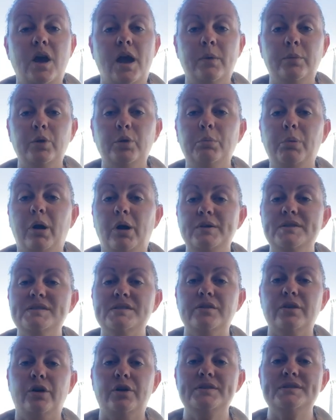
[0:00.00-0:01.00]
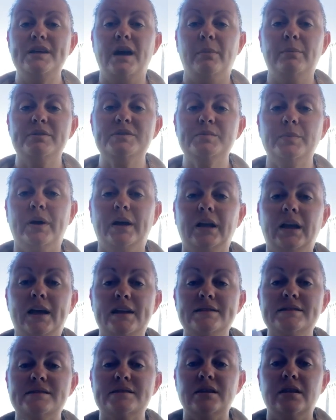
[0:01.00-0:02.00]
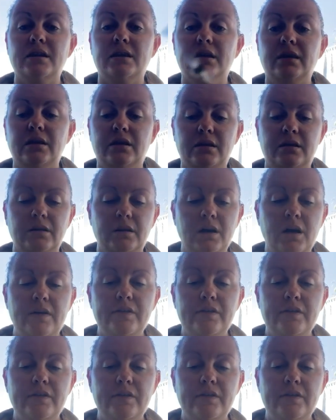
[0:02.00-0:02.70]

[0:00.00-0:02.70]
I will post those up, as well as the